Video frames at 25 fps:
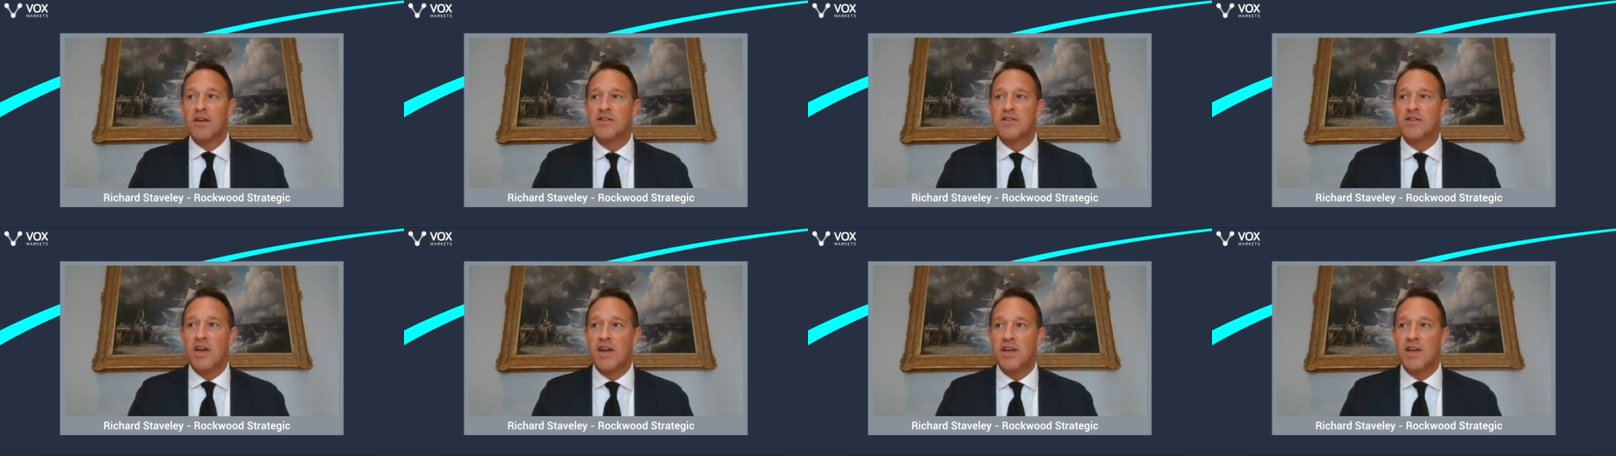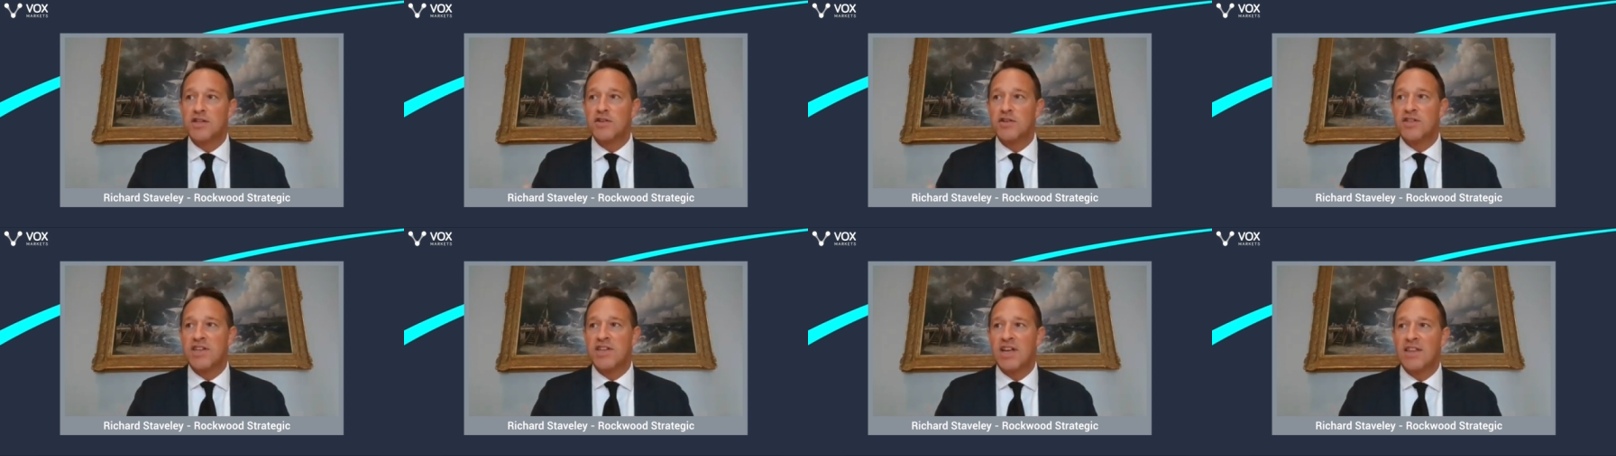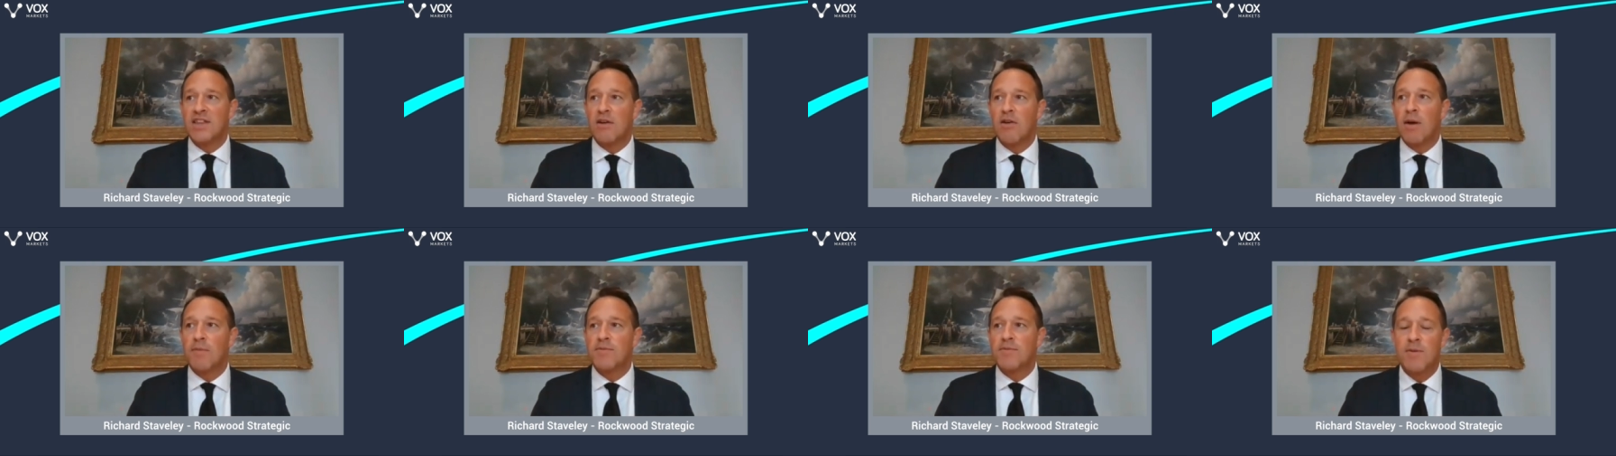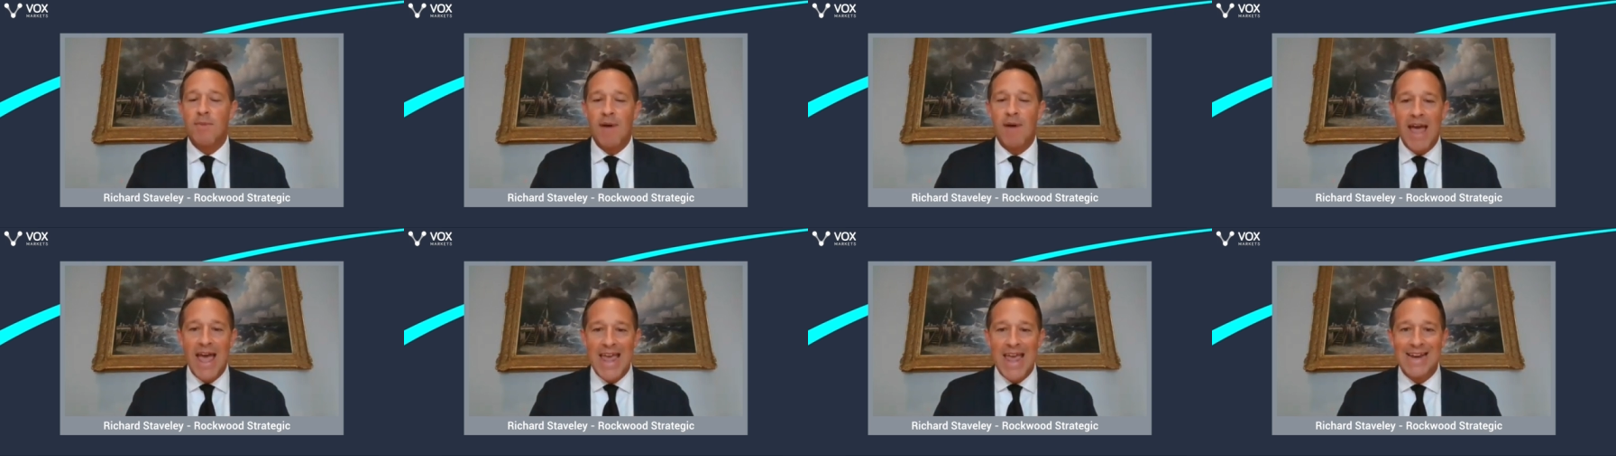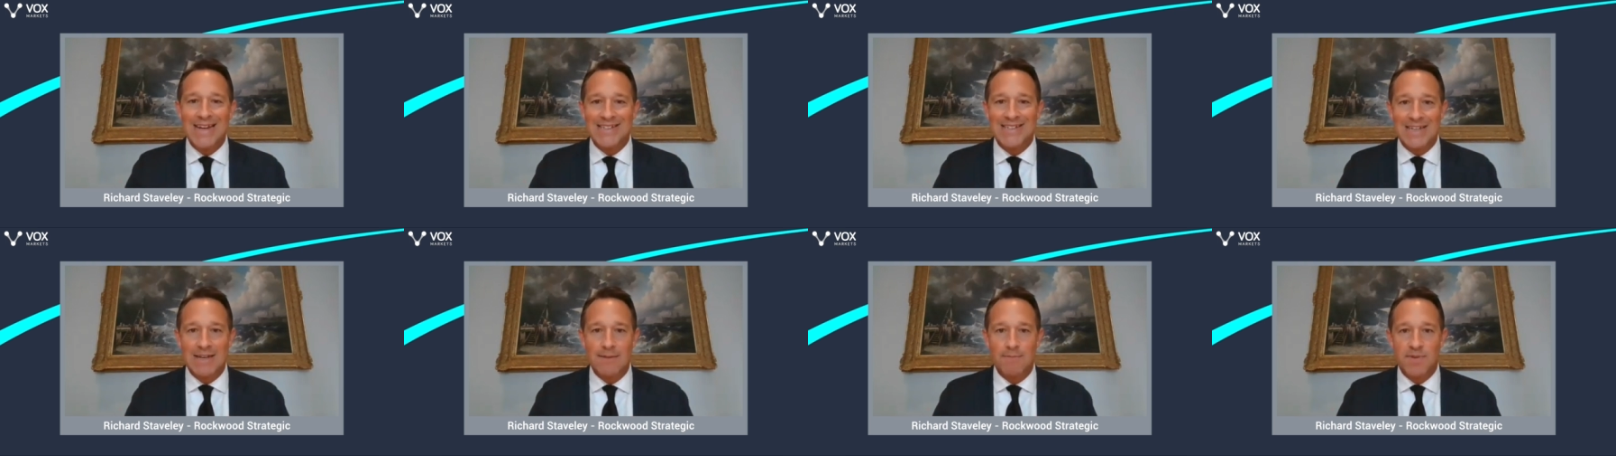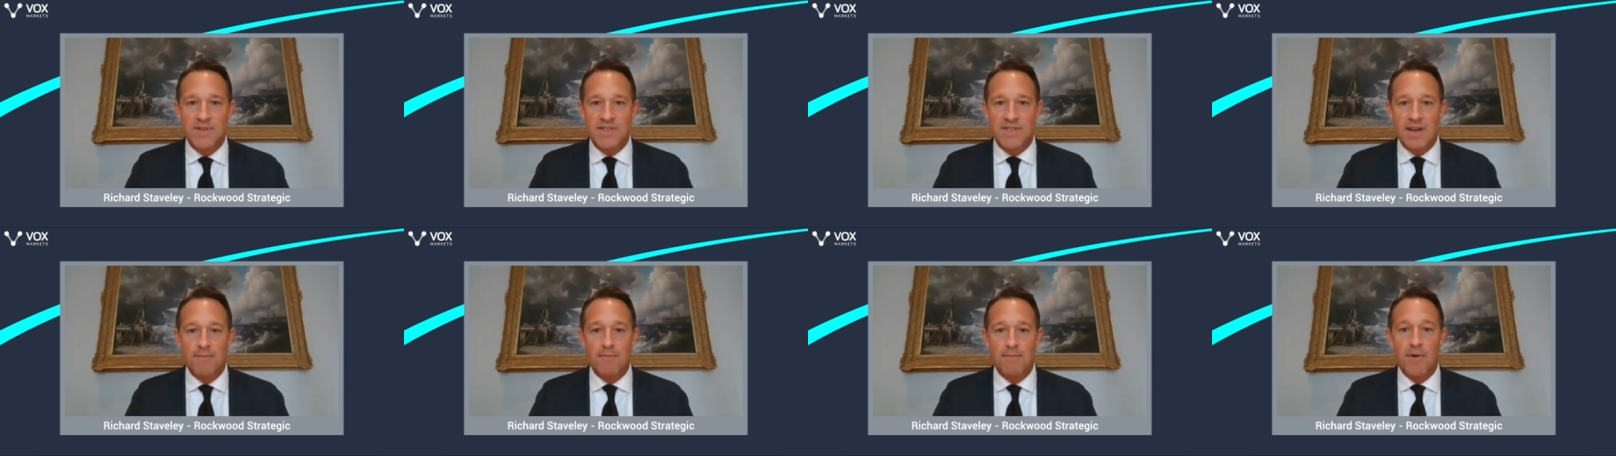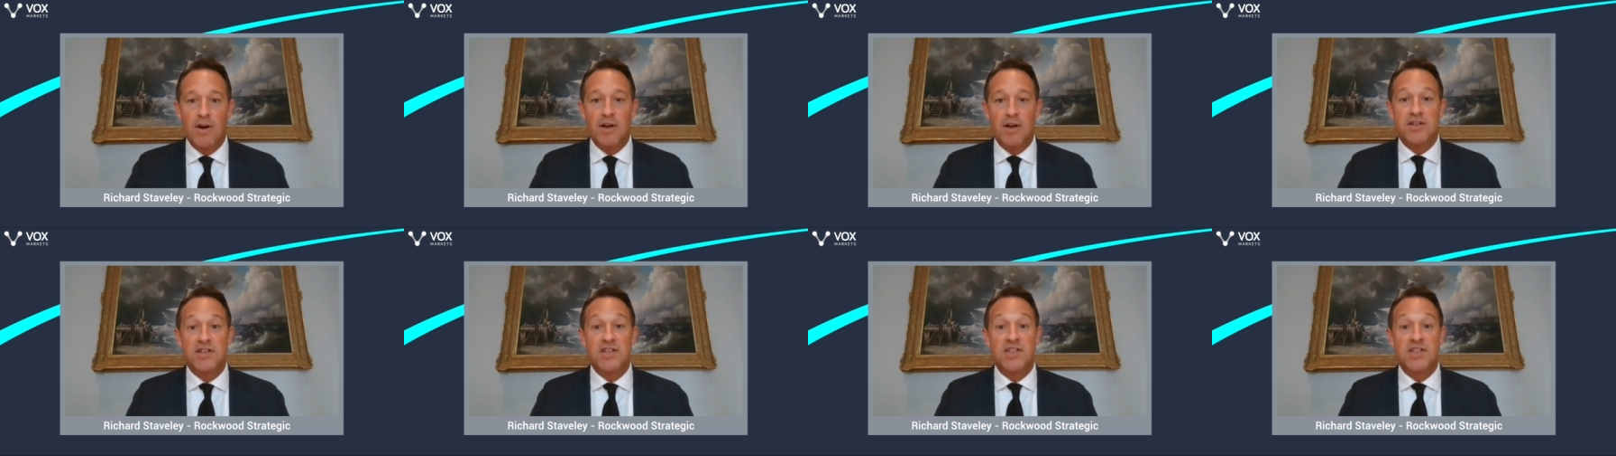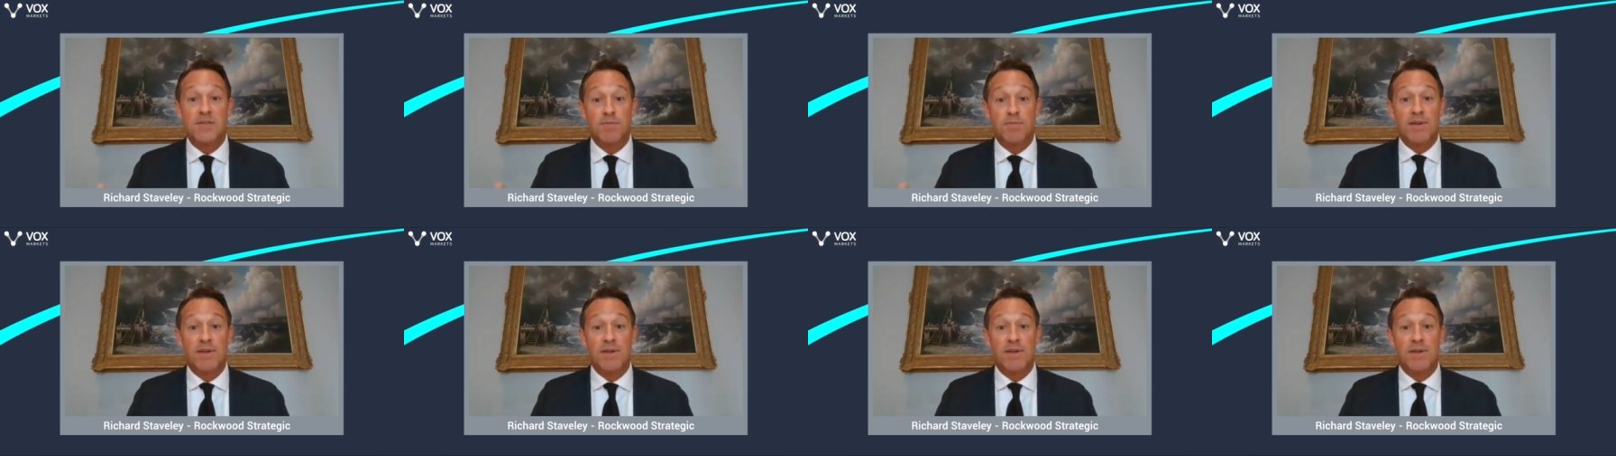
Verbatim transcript: So as you said, they're up to about 18% margins,